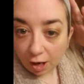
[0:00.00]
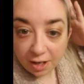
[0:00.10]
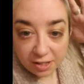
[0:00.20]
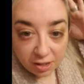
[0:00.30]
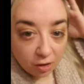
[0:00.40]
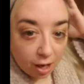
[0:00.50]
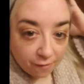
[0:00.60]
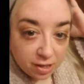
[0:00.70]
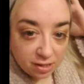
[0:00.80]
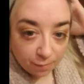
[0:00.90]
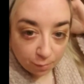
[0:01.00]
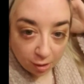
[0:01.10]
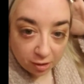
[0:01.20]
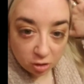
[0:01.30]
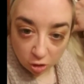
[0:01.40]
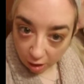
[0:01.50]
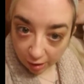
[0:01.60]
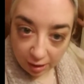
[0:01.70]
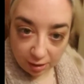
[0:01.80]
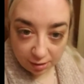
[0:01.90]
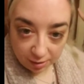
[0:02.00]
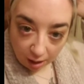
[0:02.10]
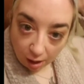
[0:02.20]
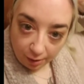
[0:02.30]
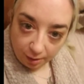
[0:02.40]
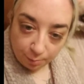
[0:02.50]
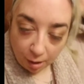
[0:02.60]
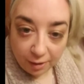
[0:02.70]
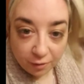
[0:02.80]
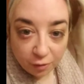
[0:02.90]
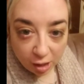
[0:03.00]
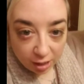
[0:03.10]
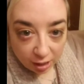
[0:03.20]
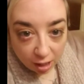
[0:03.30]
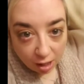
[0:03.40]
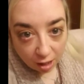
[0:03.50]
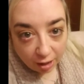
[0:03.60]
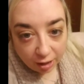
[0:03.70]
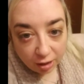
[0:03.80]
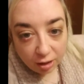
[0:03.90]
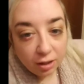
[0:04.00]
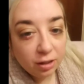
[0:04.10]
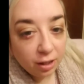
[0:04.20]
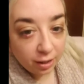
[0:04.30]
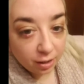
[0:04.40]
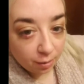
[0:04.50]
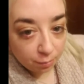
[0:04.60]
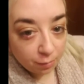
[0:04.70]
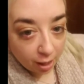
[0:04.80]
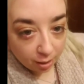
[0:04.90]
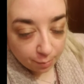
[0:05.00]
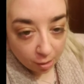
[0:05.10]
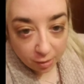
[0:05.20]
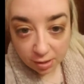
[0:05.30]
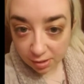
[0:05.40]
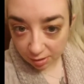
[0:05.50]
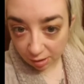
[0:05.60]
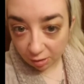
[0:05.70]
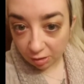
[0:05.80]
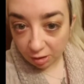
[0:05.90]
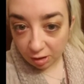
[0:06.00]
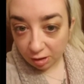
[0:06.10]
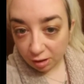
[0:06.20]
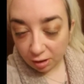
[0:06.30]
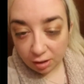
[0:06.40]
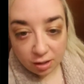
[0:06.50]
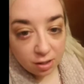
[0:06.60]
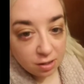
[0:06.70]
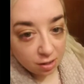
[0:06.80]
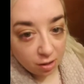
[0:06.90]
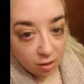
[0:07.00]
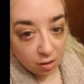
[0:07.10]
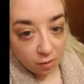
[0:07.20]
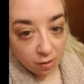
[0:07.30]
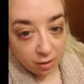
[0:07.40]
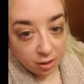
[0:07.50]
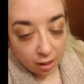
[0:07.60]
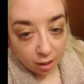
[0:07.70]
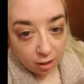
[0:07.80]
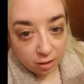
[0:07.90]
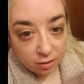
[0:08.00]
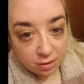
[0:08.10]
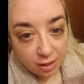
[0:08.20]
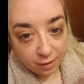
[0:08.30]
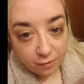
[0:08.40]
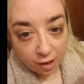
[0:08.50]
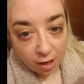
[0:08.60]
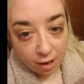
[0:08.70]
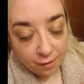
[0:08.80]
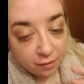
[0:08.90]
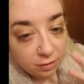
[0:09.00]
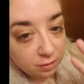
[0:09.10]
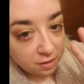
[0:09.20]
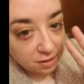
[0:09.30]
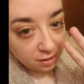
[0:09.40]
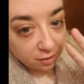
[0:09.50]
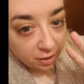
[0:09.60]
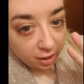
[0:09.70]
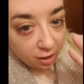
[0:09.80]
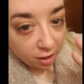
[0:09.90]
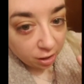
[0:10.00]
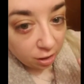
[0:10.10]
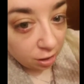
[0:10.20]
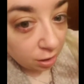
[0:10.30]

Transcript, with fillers: I still have this mother trucking sty in my freaking eye. Like, I'm mad about it still. So, yeah, day five, still there,